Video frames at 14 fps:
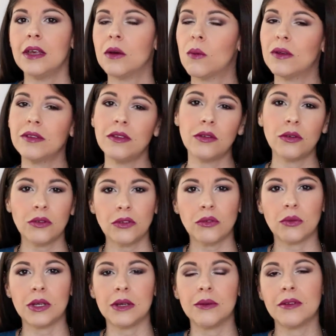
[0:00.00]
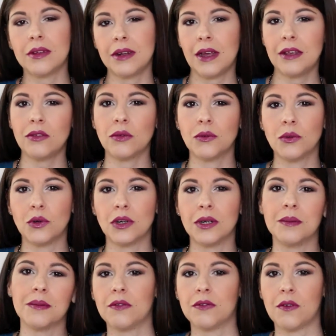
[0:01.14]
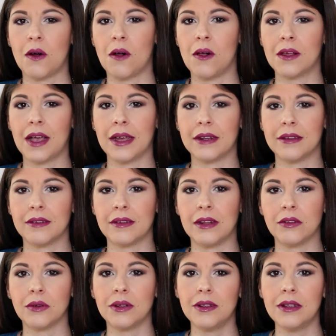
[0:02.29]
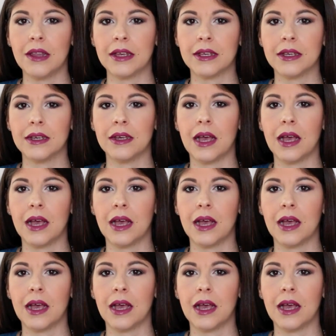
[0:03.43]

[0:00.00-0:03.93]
It wasn't too sweet. It was a nice warm fall kind of scent, so I did like it.